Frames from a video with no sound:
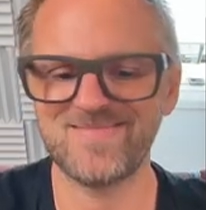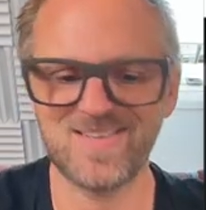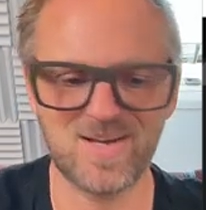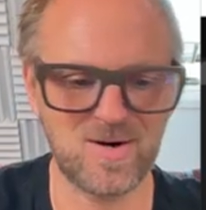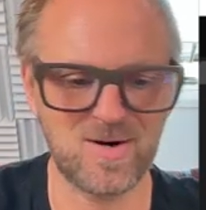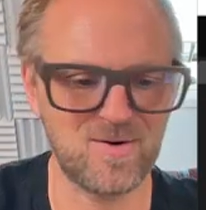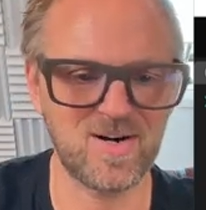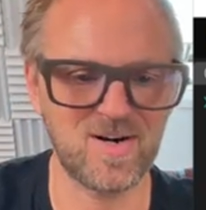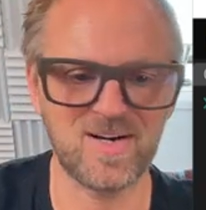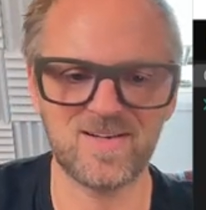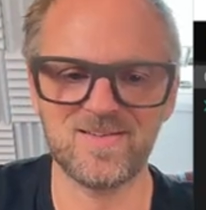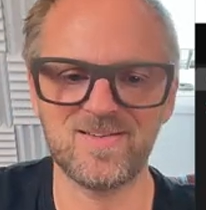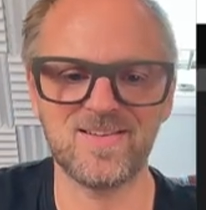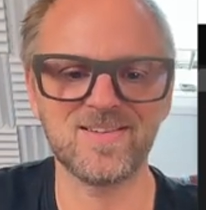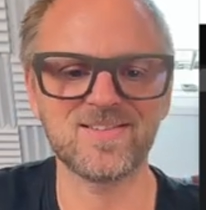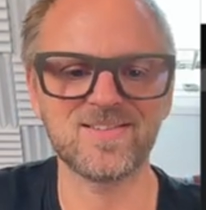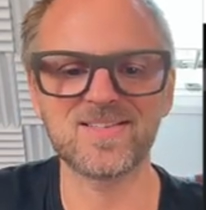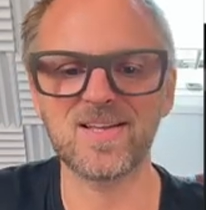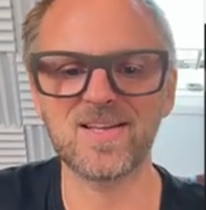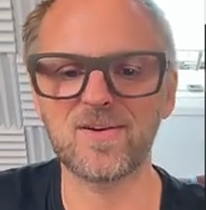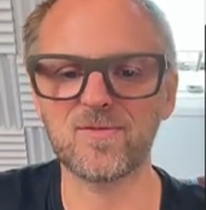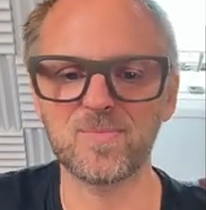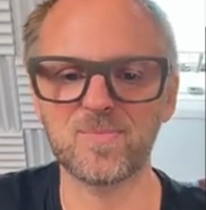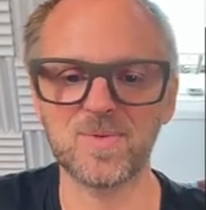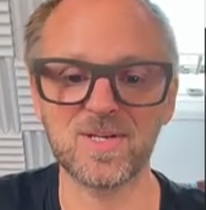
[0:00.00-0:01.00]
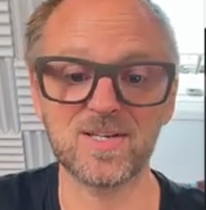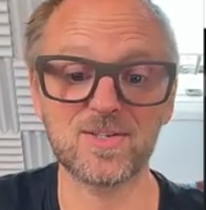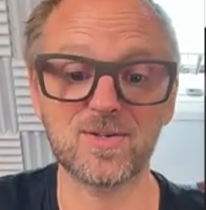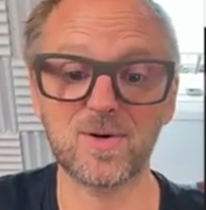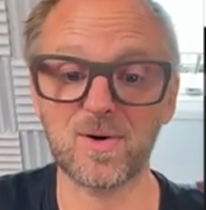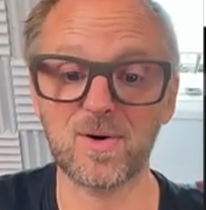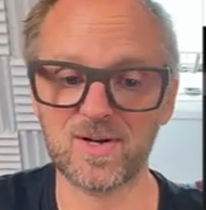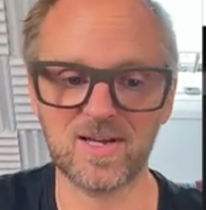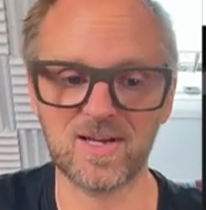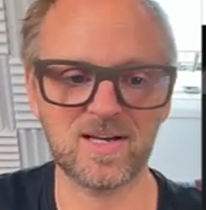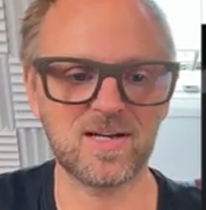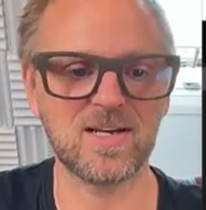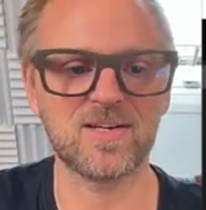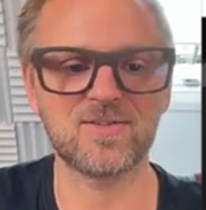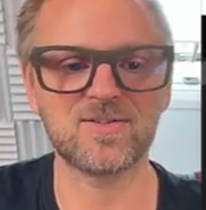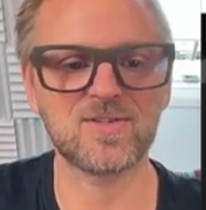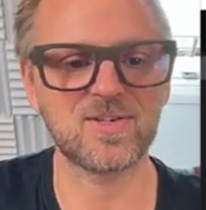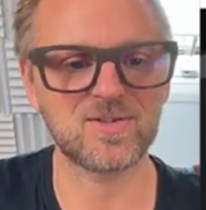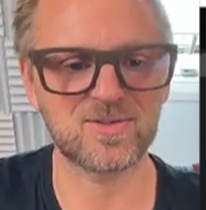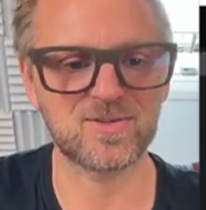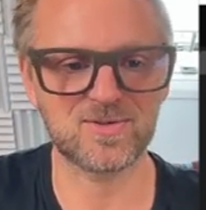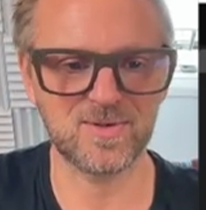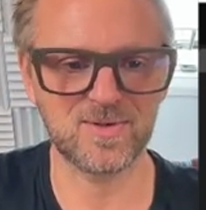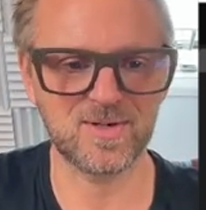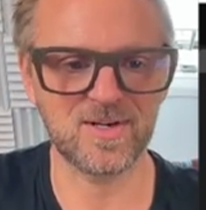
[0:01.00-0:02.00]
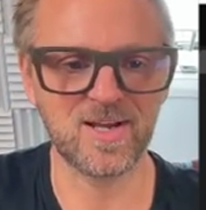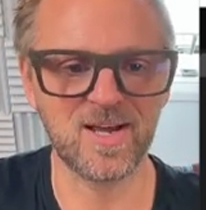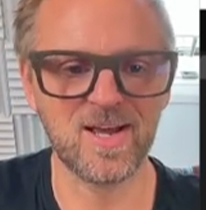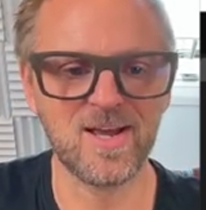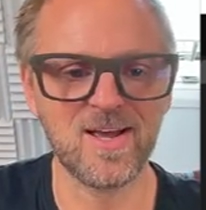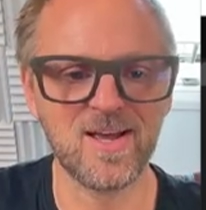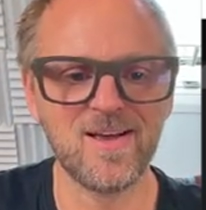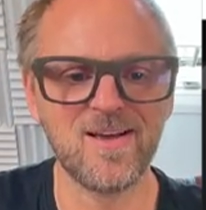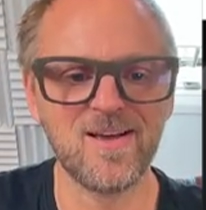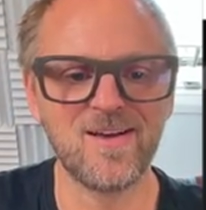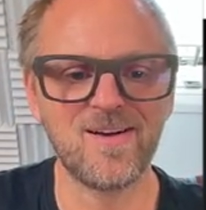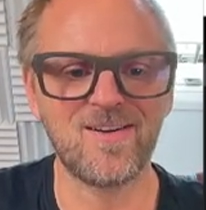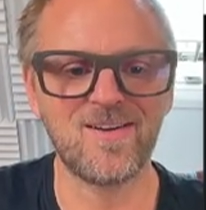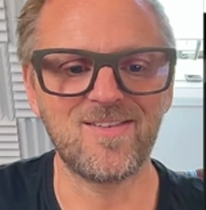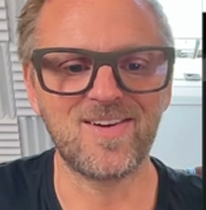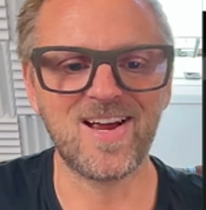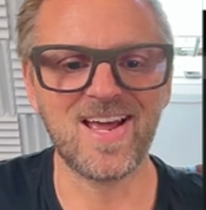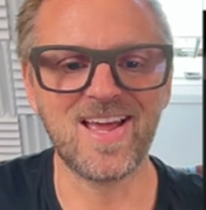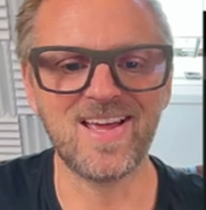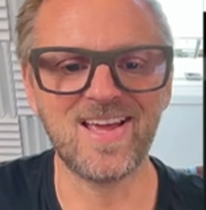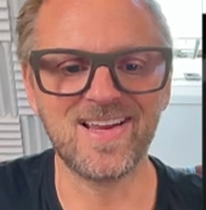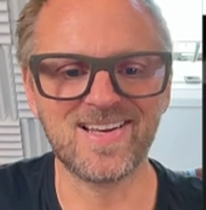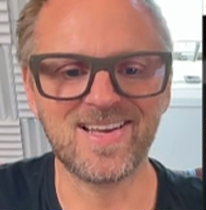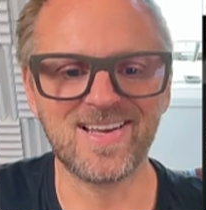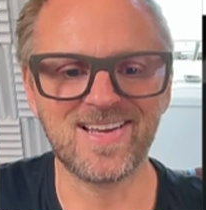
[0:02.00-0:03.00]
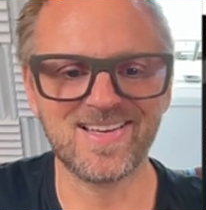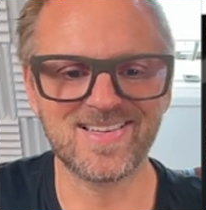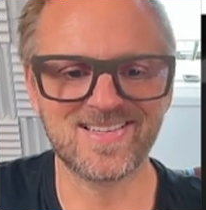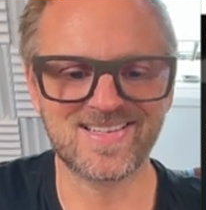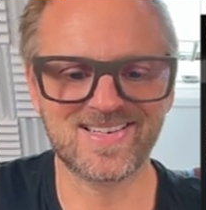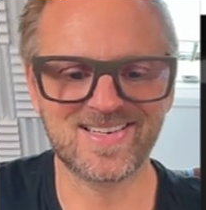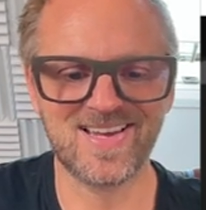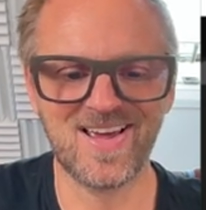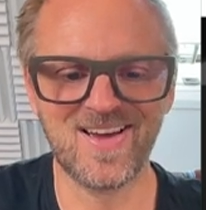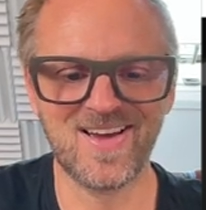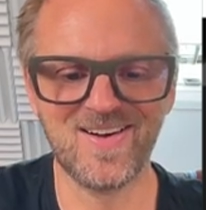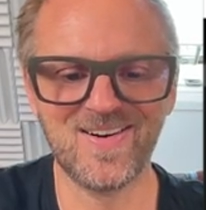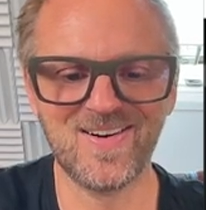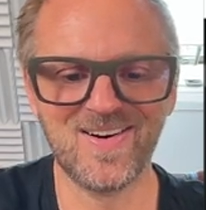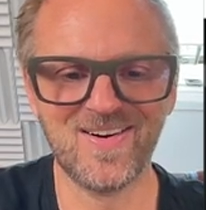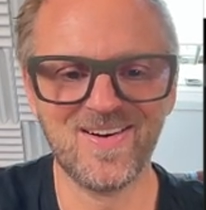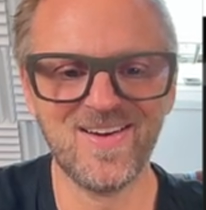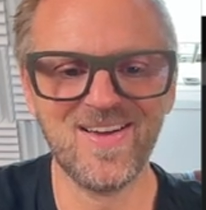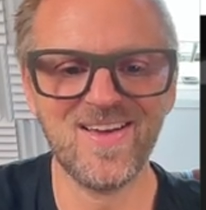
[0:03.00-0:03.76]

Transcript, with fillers: all right, instead of me talking, let's just do it. All right, so